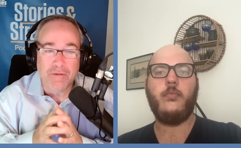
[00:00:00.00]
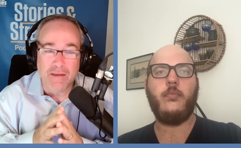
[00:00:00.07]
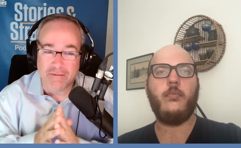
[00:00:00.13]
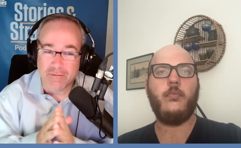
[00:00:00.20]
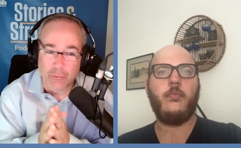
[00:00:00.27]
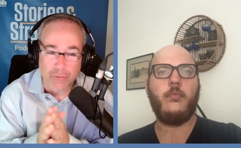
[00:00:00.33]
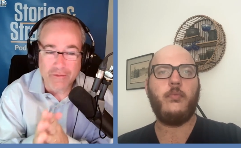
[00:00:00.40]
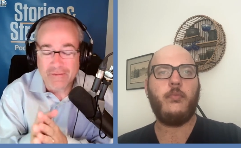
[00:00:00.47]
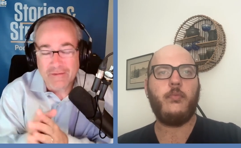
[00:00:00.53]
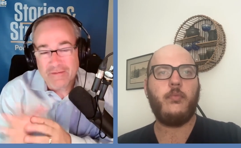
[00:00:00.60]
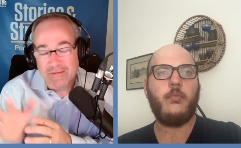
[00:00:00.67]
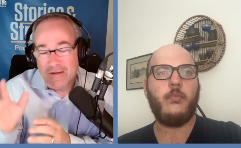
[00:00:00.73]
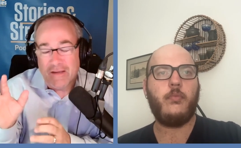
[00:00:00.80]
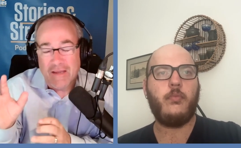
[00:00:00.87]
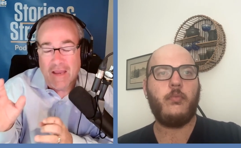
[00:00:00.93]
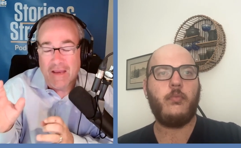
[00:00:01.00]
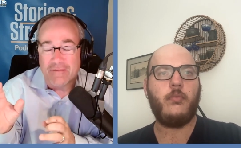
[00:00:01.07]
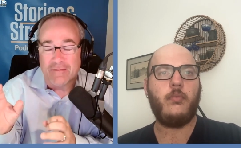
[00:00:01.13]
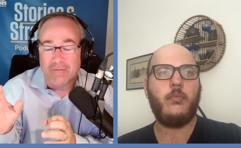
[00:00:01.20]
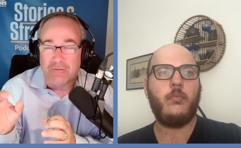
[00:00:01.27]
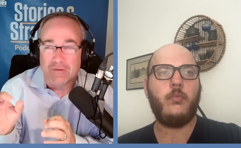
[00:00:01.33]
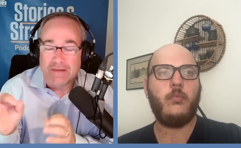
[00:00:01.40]
Speaker 1: so this isn't a
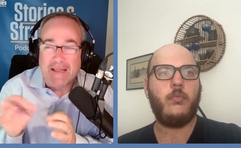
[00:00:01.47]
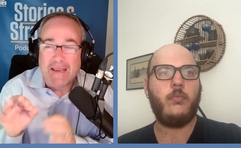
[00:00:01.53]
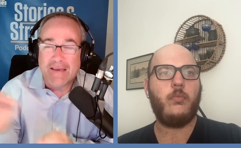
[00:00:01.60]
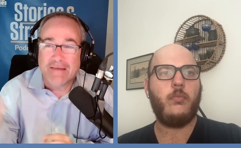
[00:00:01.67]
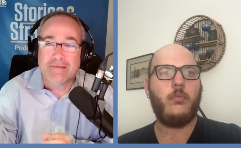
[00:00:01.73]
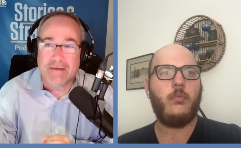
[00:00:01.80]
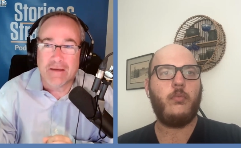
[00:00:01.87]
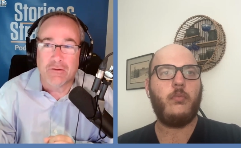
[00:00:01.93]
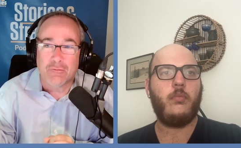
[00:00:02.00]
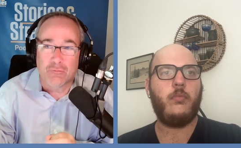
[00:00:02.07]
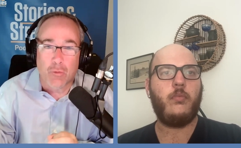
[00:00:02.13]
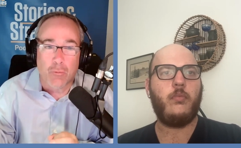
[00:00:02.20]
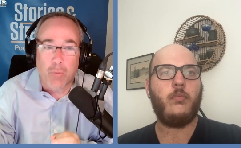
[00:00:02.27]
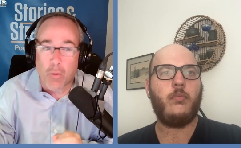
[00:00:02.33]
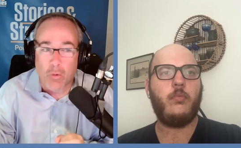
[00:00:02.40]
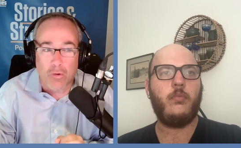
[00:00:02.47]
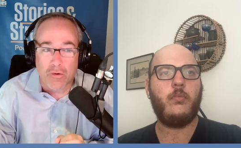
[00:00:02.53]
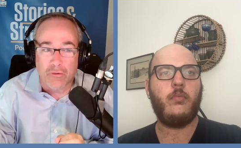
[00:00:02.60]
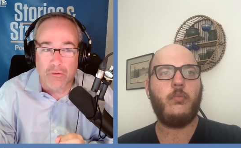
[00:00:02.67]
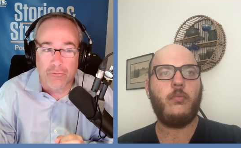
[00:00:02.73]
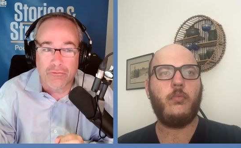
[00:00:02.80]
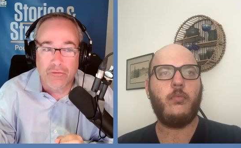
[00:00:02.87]
case of lazy
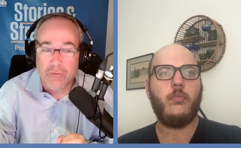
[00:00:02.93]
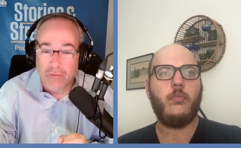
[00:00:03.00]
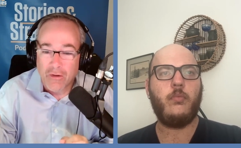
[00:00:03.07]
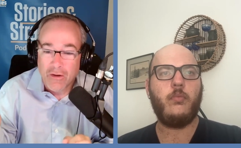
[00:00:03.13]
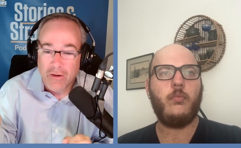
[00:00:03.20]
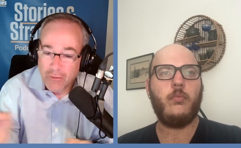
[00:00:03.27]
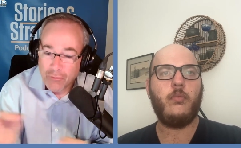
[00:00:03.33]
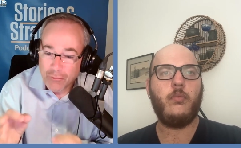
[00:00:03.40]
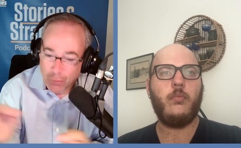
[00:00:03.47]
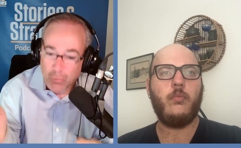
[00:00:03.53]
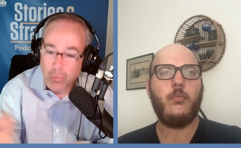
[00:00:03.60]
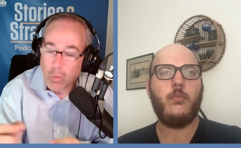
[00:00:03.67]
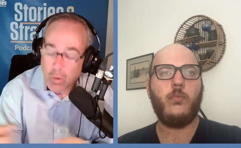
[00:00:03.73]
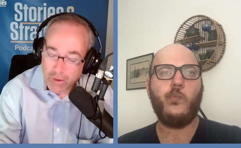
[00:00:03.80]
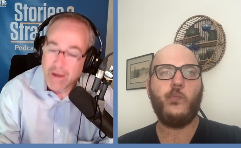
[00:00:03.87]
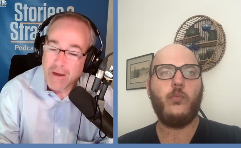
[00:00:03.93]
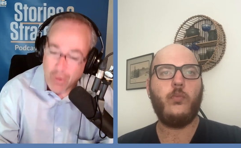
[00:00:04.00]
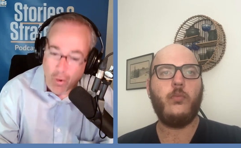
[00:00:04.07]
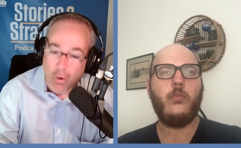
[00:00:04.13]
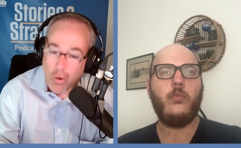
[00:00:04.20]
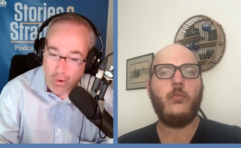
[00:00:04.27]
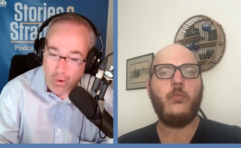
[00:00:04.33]
reporters. They're working
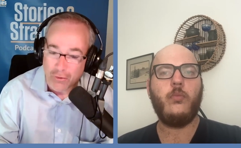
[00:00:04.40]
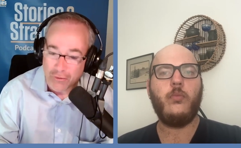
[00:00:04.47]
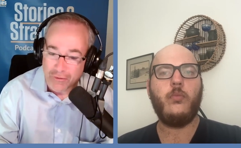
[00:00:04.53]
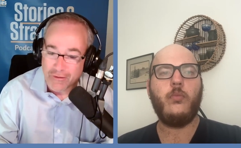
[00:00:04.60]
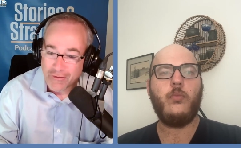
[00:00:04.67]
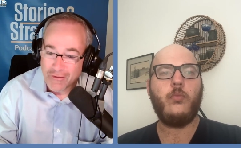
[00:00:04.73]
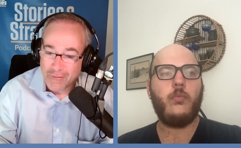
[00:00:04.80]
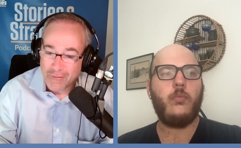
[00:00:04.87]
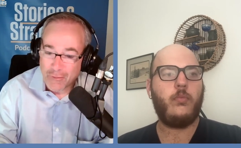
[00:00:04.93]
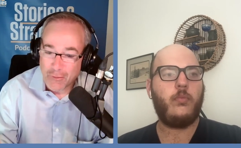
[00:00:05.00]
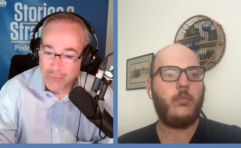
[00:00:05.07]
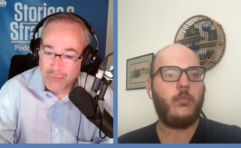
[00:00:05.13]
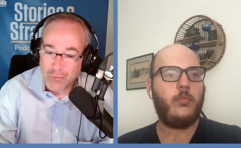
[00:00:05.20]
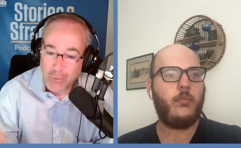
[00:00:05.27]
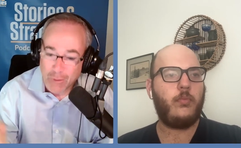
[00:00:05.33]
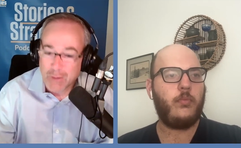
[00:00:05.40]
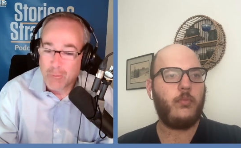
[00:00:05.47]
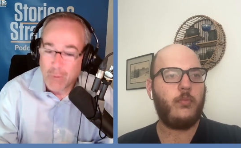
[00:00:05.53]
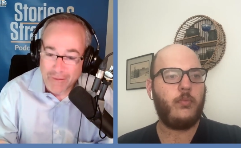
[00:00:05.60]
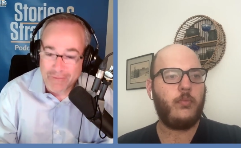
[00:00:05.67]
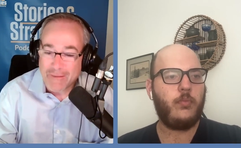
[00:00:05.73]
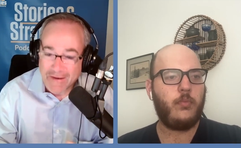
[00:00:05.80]
hard. They're doing
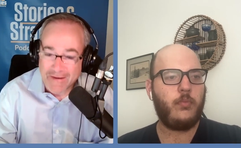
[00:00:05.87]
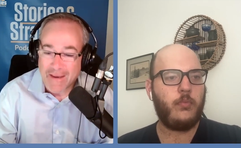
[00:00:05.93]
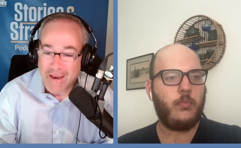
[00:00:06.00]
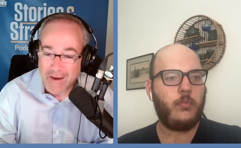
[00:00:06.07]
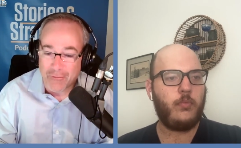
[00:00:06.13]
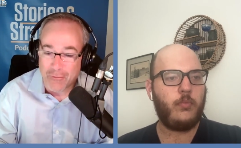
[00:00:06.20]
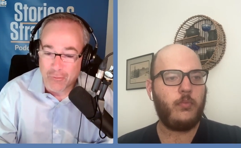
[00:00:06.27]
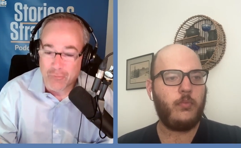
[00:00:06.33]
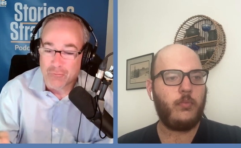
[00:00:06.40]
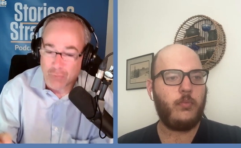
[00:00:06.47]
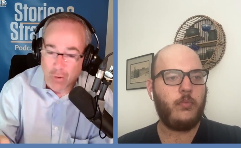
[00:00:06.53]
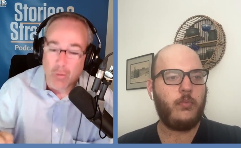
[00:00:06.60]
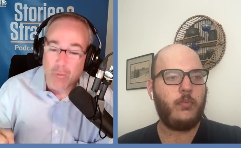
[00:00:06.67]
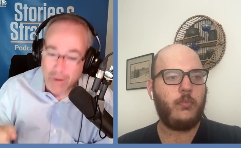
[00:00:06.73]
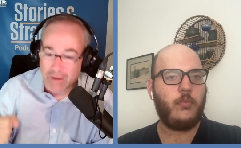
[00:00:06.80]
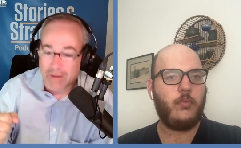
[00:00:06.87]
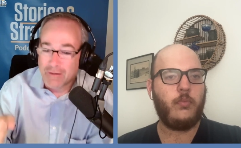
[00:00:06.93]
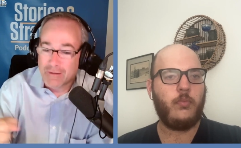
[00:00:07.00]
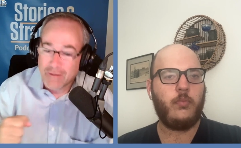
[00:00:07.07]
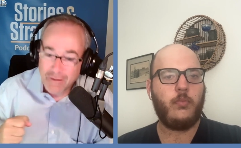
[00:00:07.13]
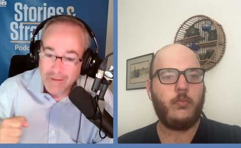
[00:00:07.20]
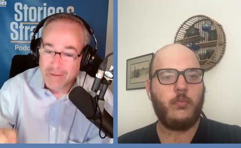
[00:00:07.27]
what they can. They're
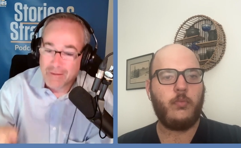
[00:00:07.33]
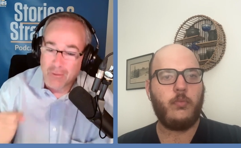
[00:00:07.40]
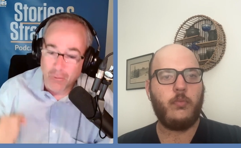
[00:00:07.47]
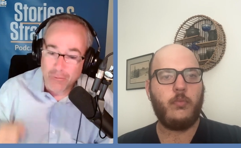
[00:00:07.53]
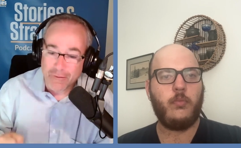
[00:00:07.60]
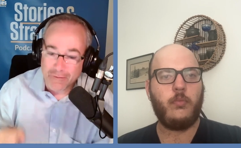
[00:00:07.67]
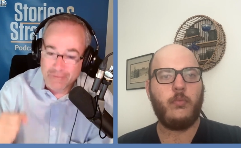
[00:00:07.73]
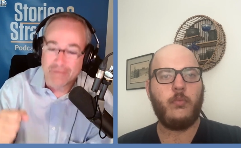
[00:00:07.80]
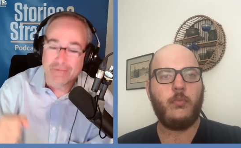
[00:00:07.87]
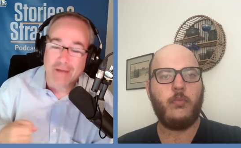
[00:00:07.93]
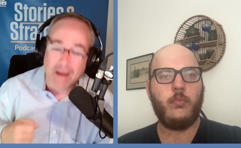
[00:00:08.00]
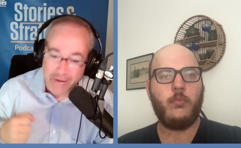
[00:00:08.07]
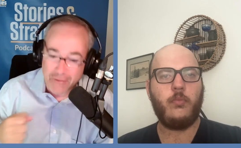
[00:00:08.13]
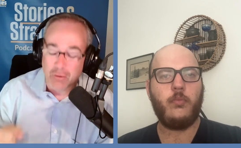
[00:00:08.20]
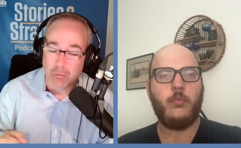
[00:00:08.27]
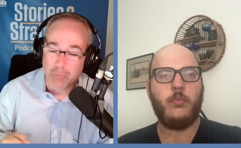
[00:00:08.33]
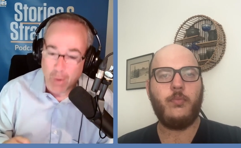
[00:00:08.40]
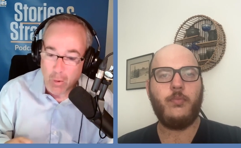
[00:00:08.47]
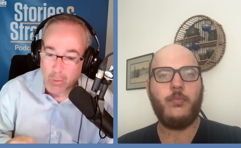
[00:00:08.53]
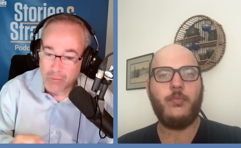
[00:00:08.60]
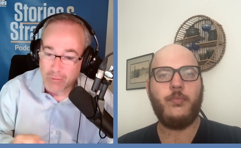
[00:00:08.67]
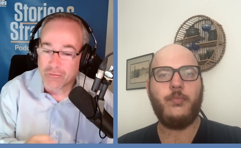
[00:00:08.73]
rowing, you know, the societal
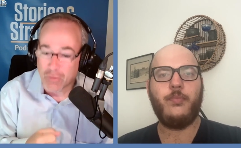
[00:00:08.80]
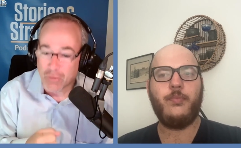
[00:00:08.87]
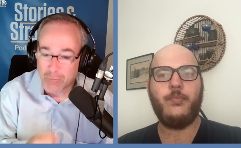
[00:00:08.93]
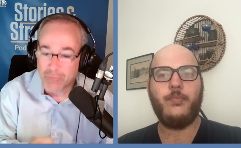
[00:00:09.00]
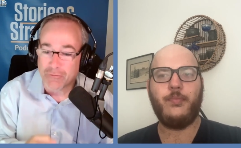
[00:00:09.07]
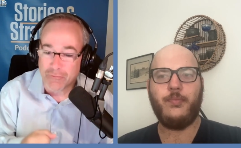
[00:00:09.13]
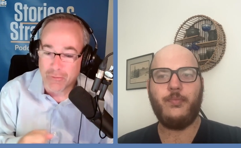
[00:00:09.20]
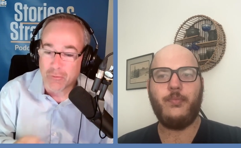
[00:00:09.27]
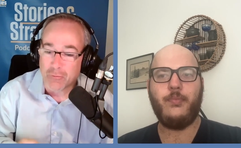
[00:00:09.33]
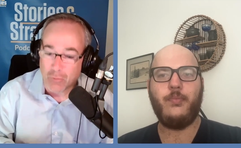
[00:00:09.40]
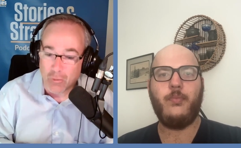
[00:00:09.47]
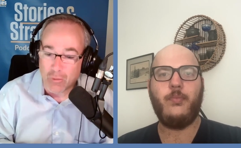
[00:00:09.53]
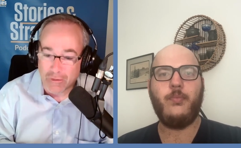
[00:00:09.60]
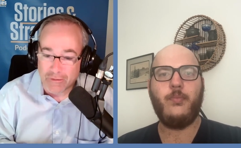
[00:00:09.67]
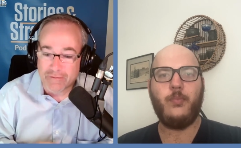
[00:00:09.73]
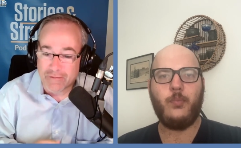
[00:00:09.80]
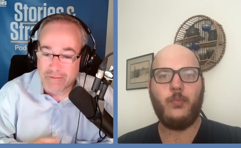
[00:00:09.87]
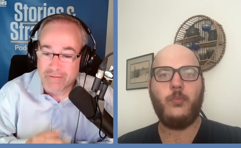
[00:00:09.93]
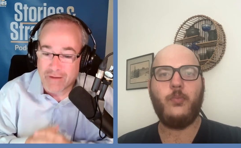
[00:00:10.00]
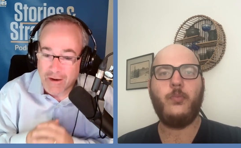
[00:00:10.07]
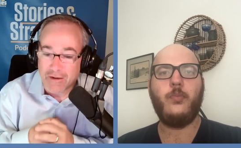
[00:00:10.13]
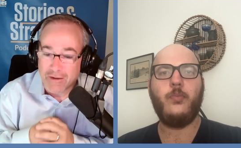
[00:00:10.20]
boat in terms of their role in
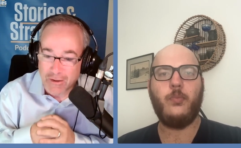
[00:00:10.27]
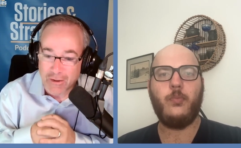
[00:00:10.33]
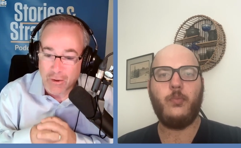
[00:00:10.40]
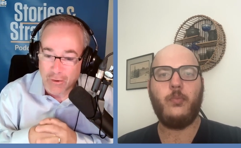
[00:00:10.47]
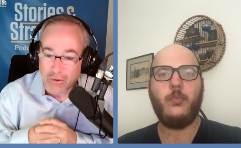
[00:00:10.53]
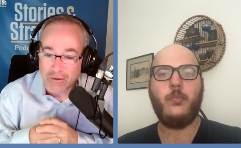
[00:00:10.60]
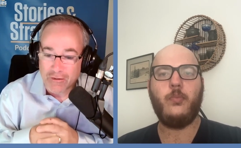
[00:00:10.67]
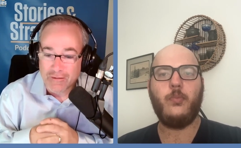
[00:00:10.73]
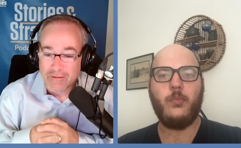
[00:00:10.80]
society here.